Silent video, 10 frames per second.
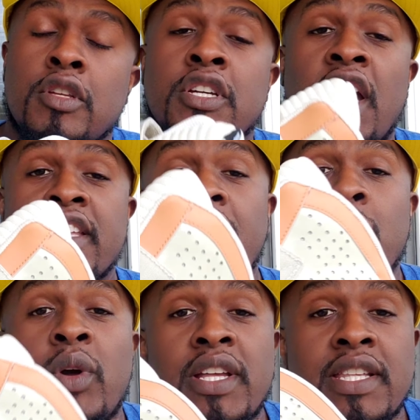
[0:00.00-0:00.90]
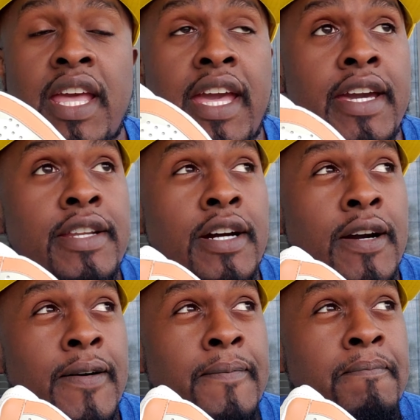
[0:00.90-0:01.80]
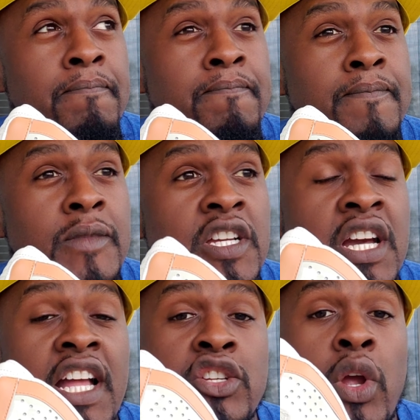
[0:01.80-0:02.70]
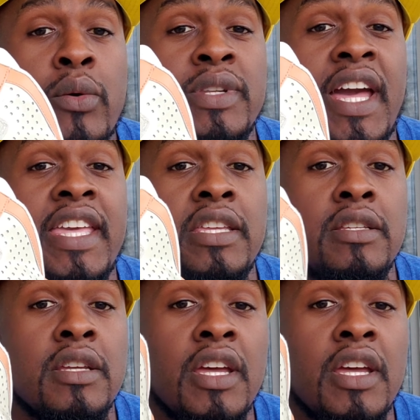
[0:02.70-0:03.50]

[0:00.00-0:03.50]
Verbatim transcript: Kanye West had um, contract with Nike.